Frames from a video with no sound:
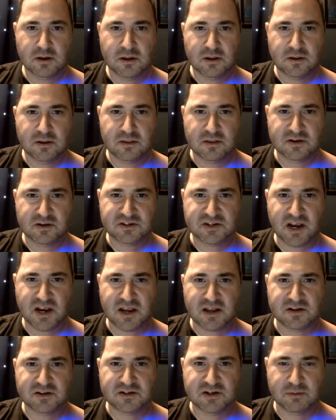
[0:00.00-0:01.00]
The
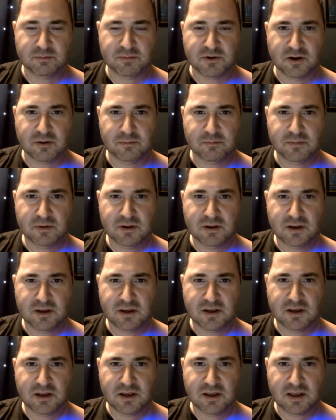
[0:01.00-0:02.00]
second symptom
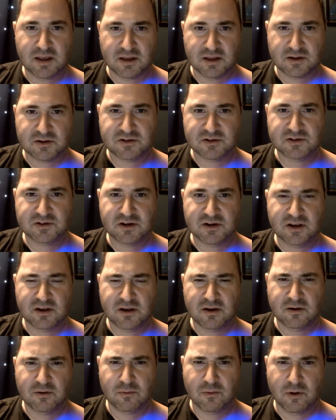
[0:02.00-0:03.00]
is
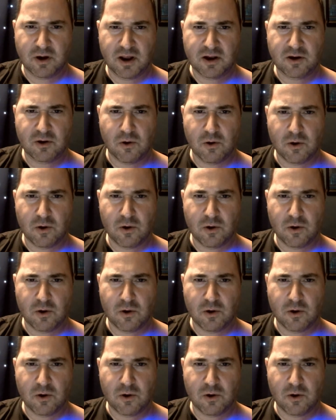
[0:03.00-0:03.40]
what I call